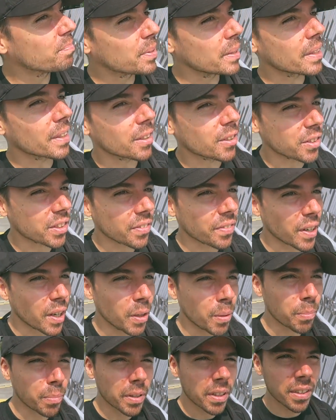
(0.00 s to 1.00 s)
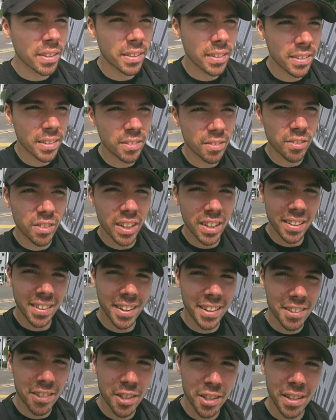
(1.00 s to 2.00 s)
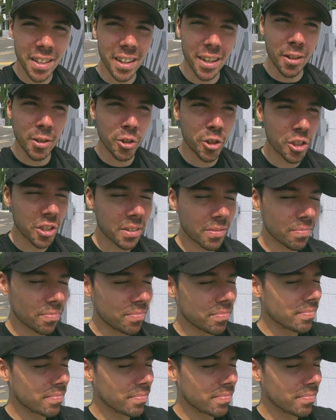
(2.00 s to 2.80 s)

Pillars of hope. Right next to the ocean.